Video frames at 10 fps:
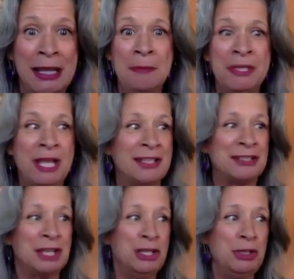because
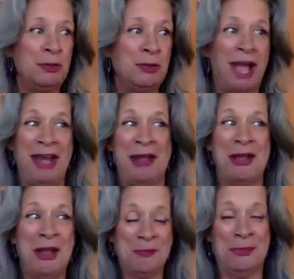you kind of
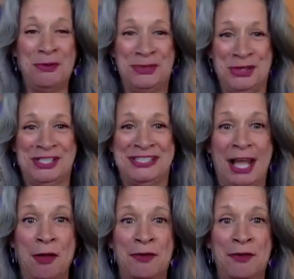moved yourself,